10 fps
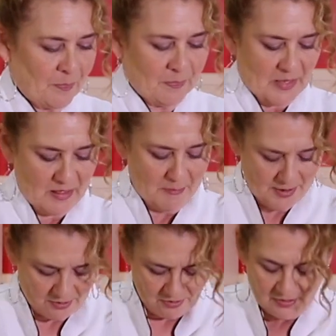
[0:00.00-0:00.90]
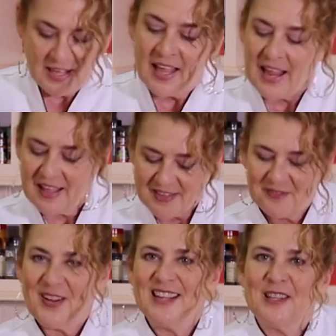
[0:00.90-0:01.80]
in the middle. And then
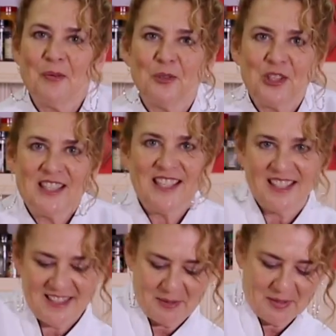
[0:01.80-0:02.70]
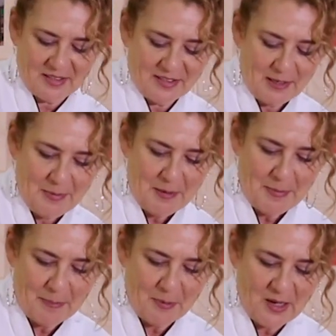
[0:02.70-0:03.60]
finally, we'll just dust it with a little bit of
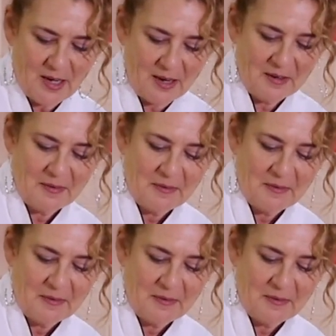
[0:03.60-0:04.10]
paprika.